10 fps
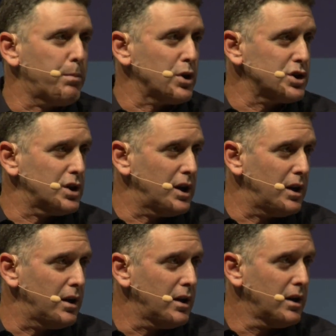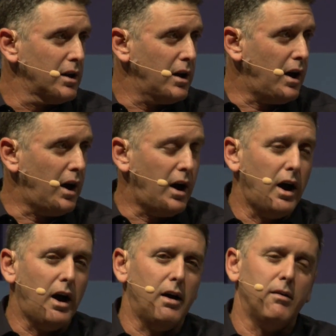personal
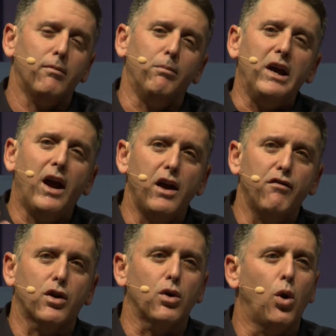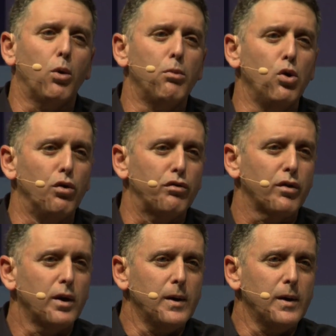behavior or move.